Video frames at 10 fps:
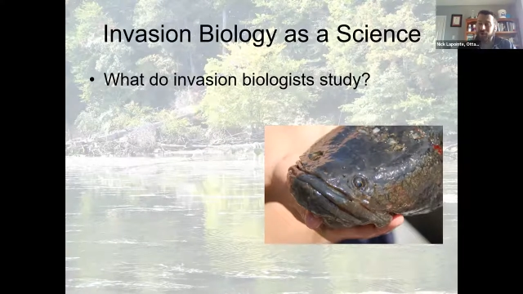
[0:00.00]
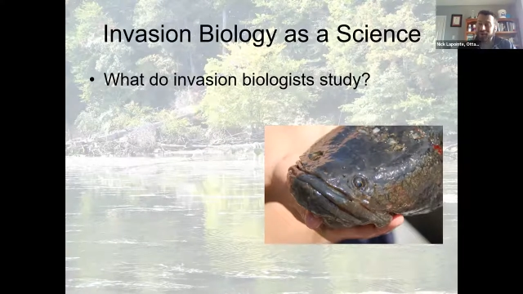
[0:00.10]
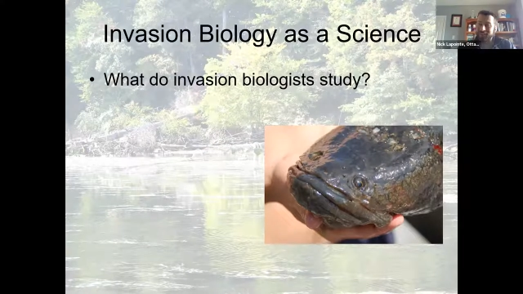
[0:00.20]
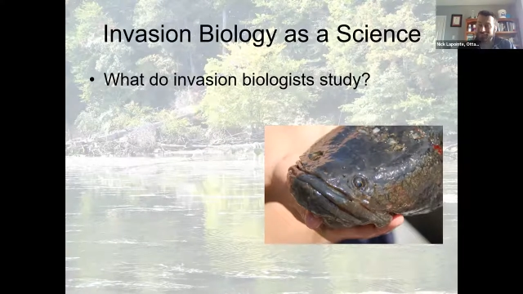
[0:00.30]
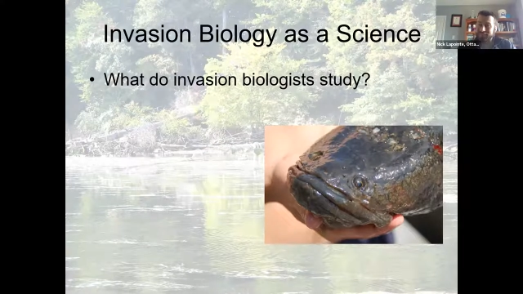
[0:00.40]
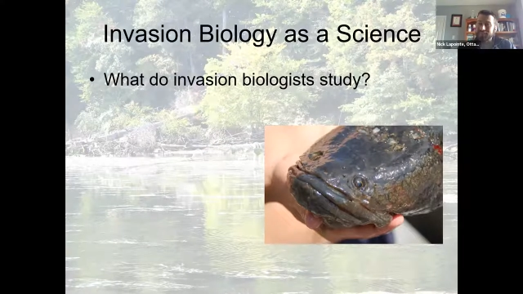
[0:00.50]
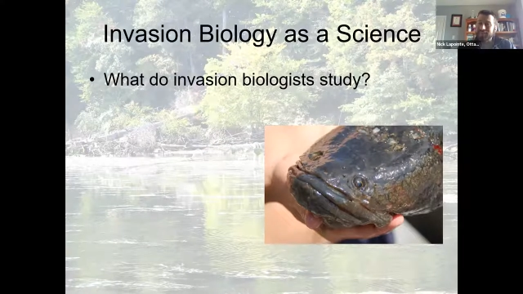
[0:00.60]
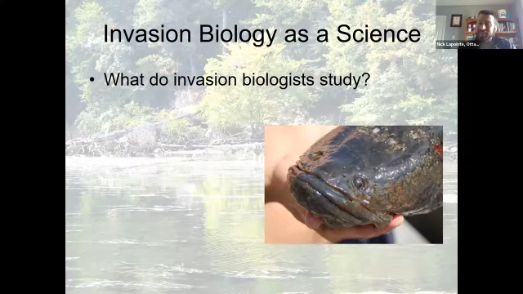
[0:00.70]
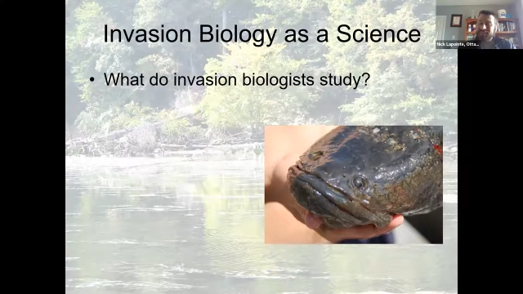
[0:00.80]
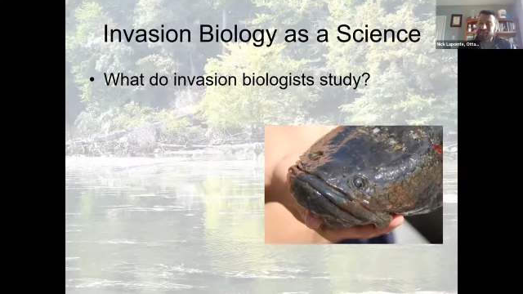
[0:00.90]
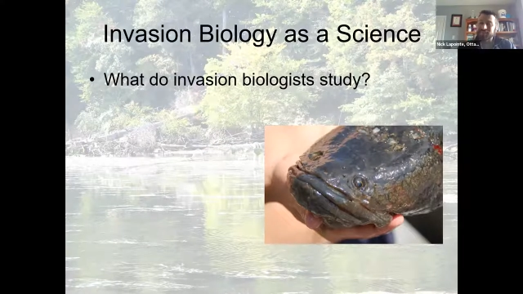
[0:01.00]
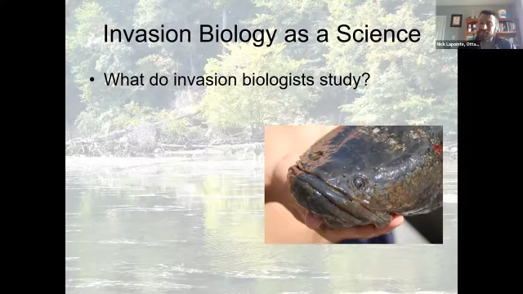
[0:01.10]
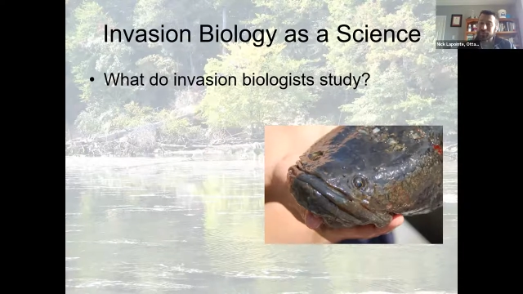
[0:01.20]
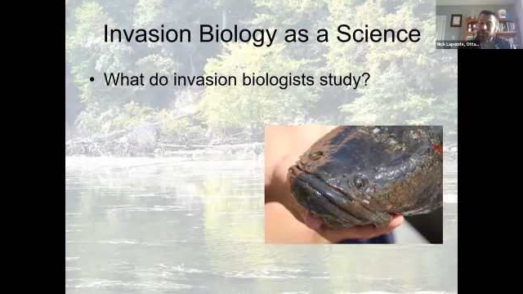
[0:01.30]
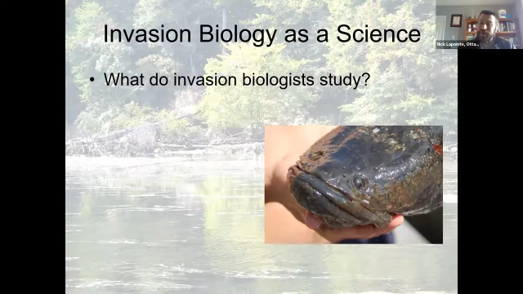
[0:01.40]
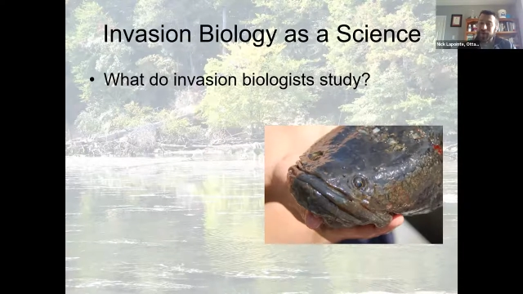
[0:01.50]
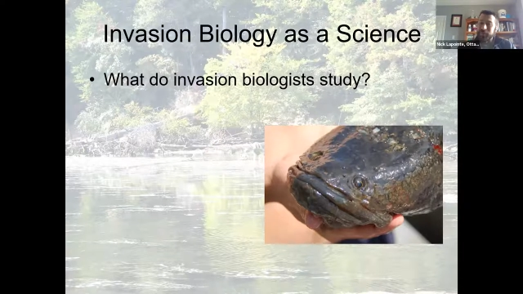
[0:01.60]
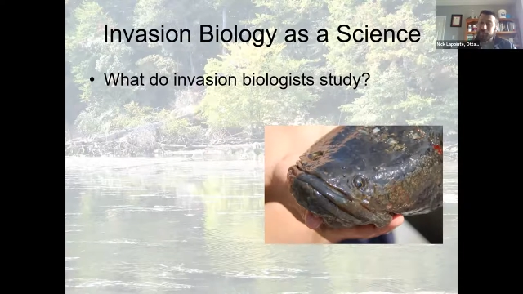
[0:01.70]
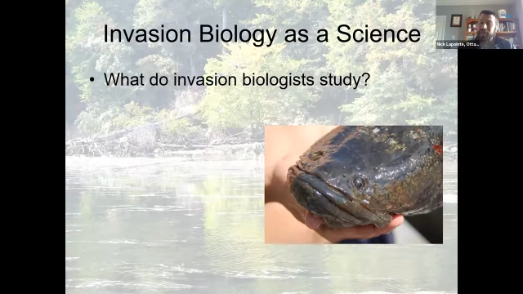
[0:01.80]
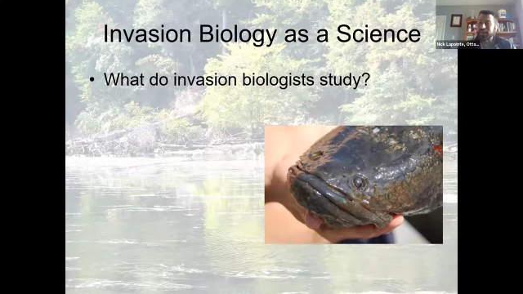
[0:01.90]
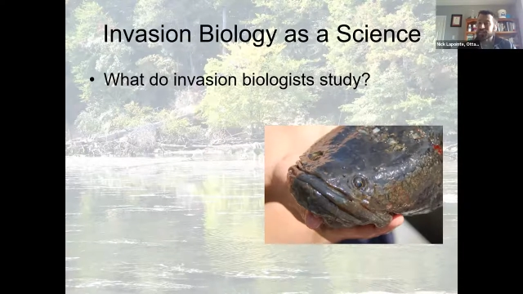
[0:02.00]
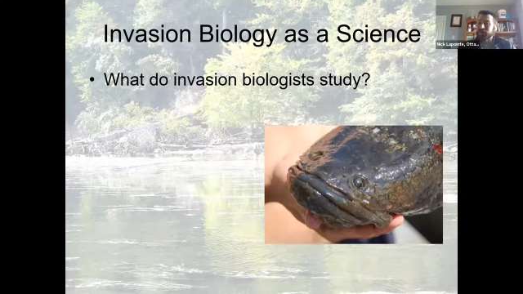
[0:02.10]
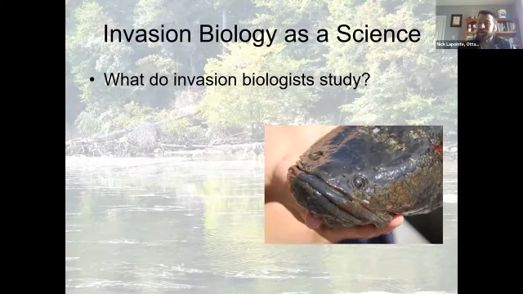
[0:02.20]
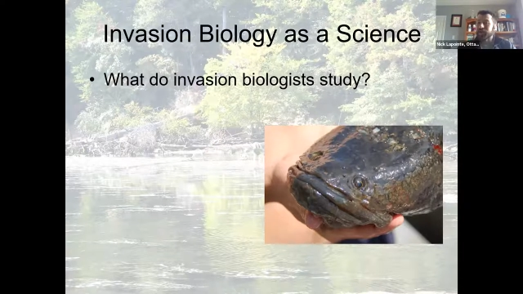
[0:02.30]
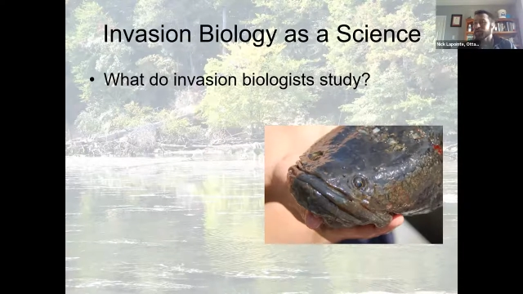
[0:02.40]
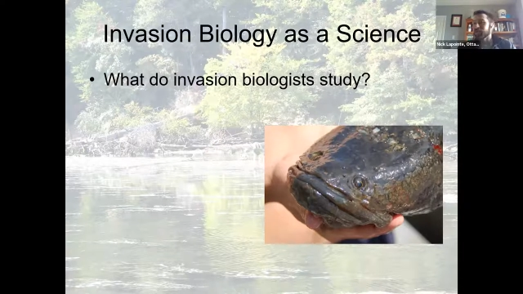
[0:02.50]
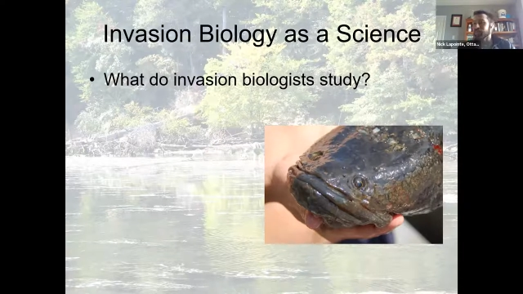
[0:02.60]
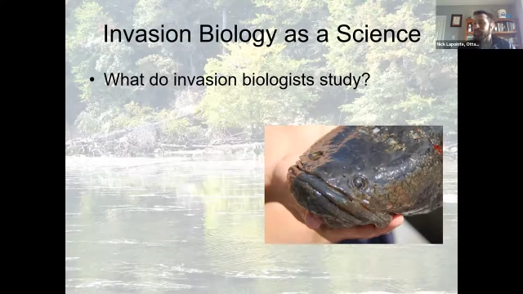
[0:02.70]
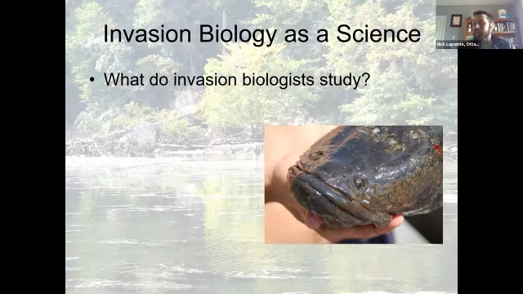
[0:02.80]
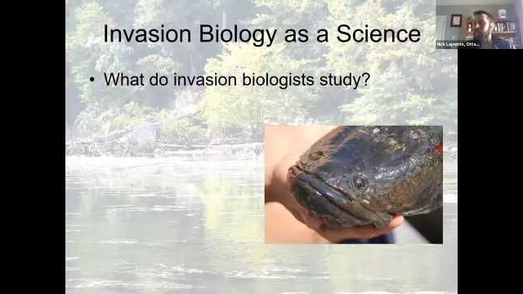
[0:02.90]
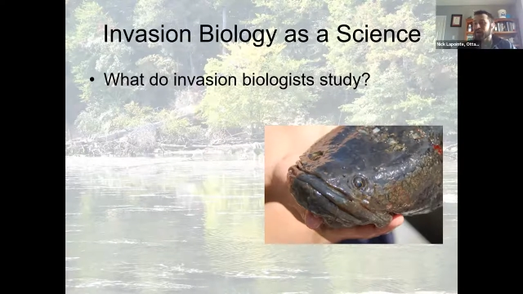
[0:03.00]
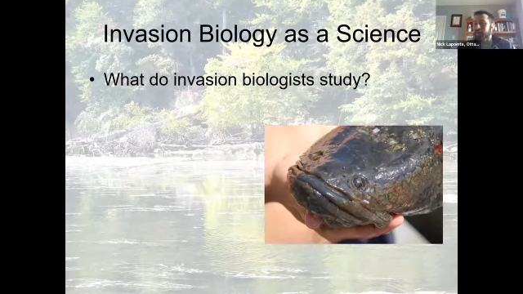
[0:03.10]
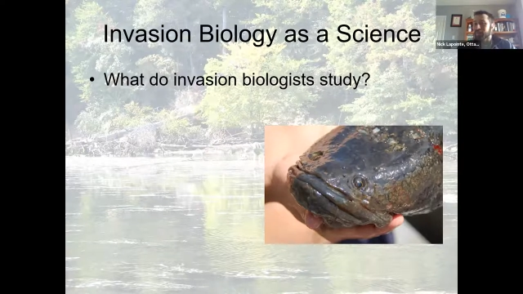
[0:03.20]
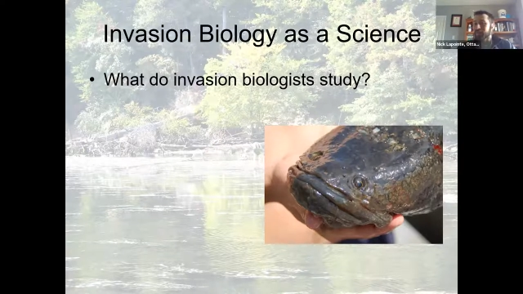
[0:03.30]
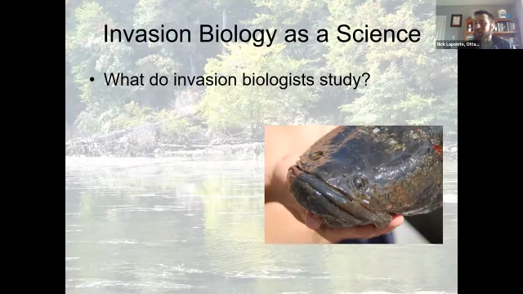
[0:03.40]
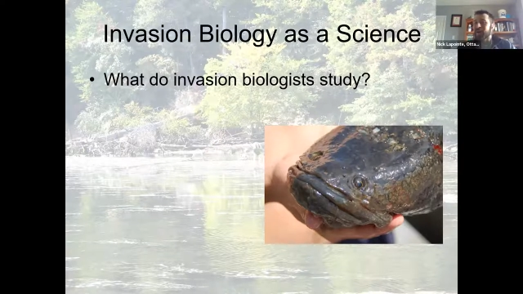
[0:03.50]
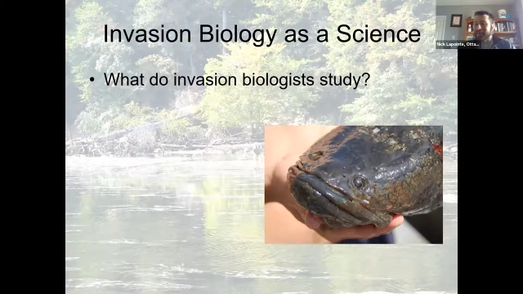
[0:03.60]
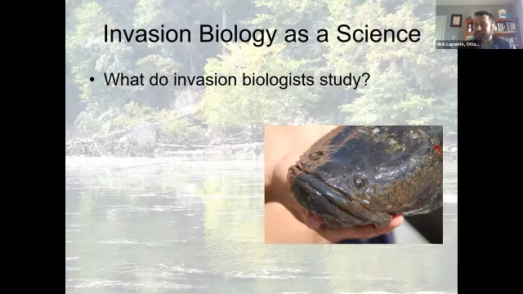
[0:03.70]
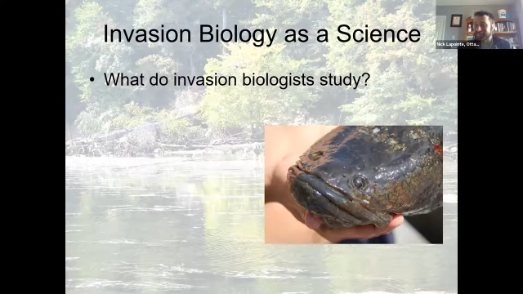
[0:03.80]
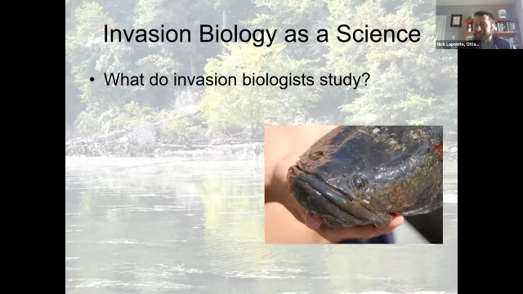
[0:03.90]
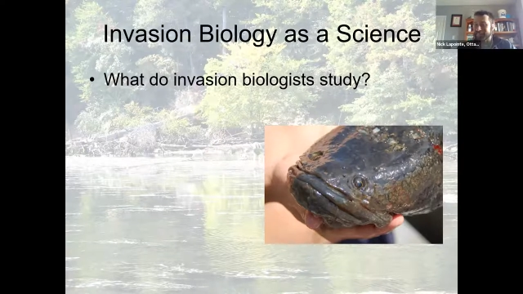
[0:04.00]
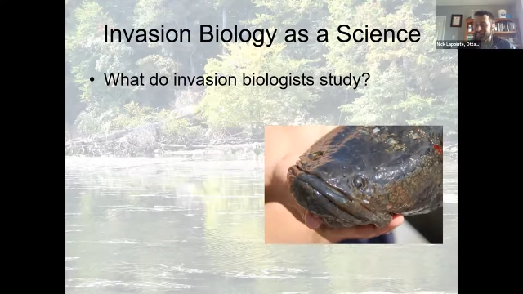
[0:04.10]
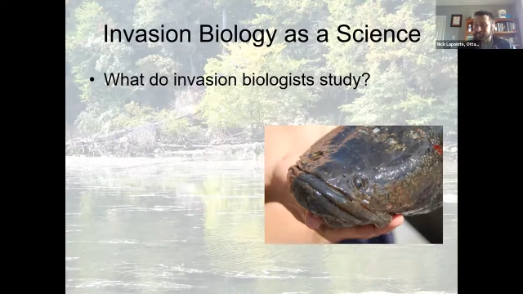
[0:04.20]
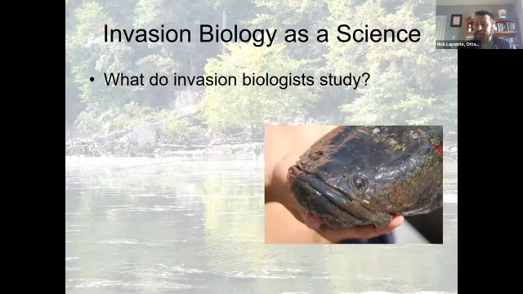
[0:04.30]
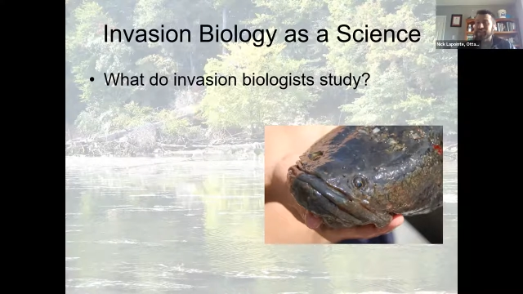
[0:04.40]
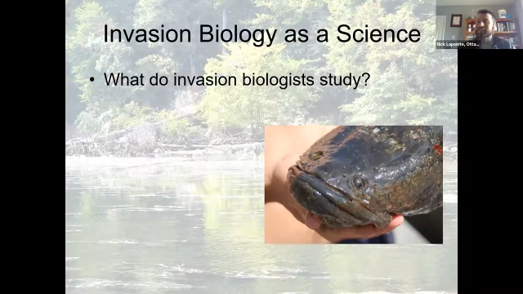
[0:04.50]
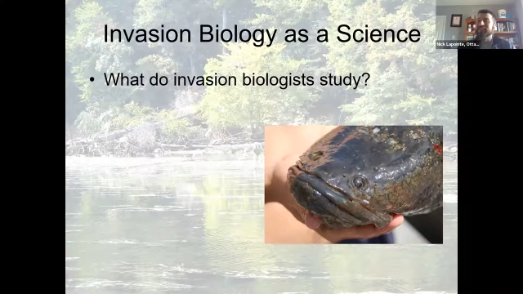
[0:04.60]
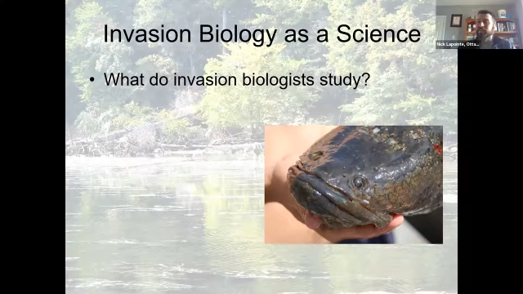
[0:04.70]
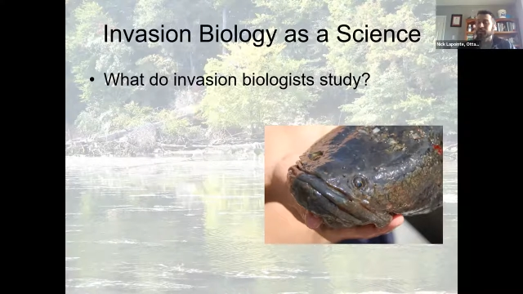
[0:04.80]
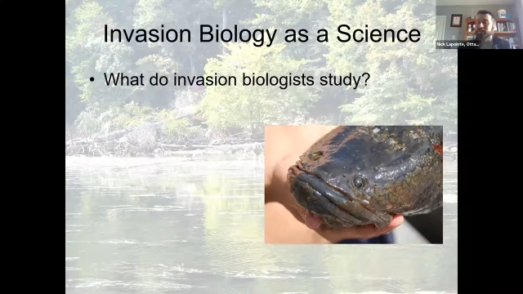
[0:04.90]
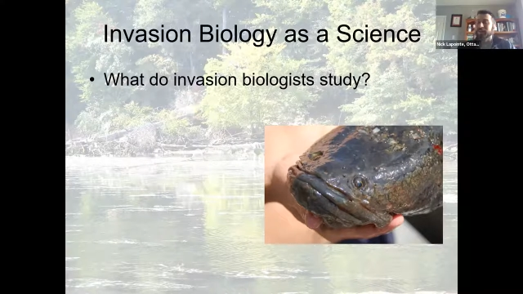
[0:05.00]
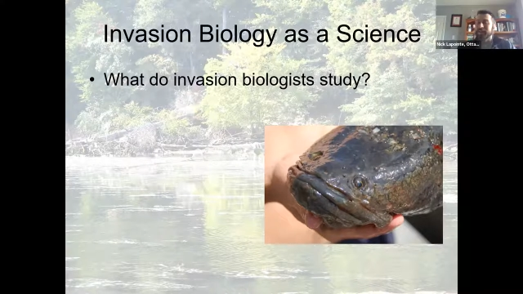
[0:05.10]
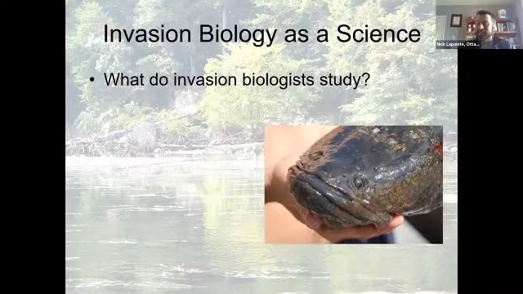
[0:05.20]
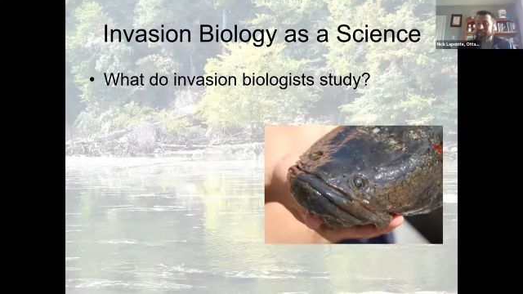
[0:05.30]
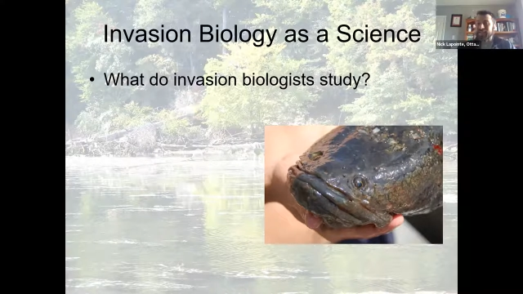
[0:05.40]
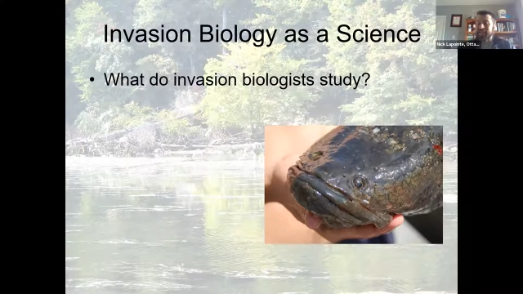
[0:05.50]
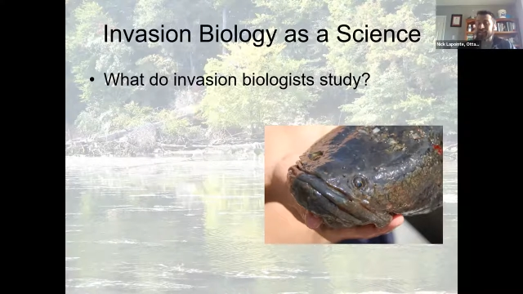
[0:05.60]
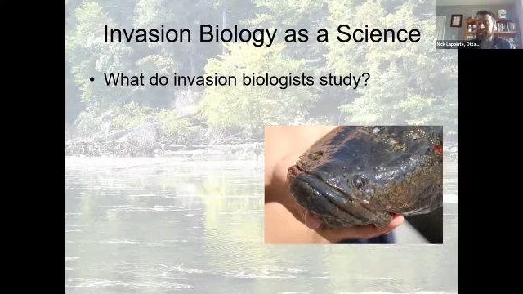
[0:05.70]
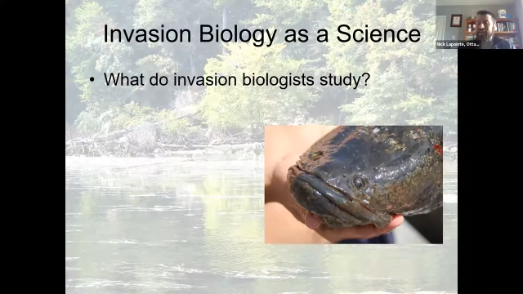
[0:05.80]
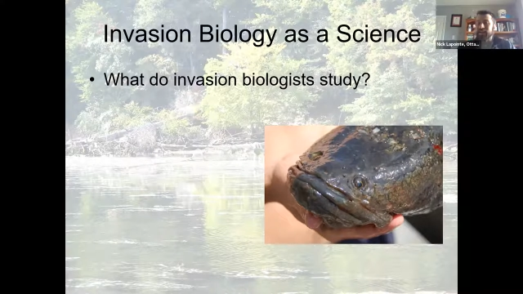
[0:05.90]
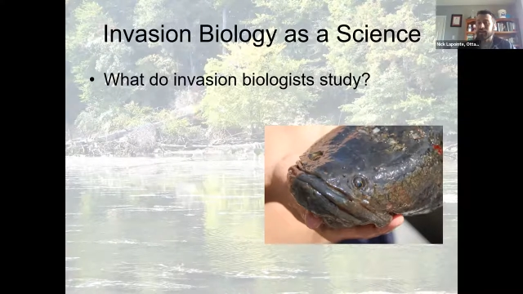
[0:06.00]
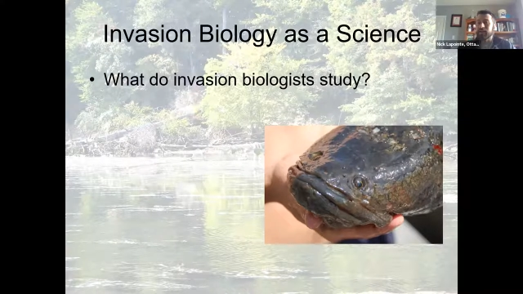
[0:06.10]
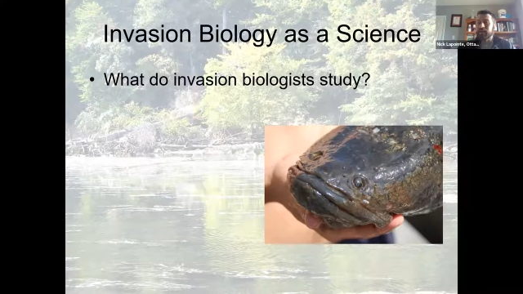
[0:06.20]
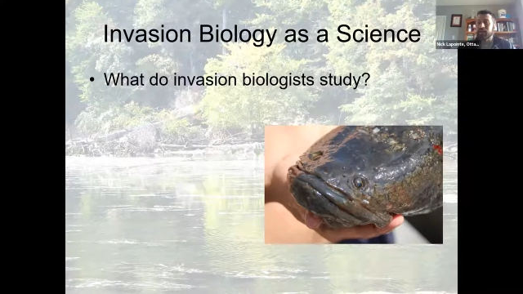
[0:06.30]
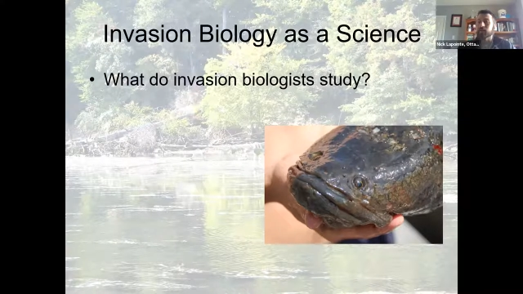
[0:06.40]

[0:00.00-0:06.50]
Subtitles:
[unreadable: no face in view]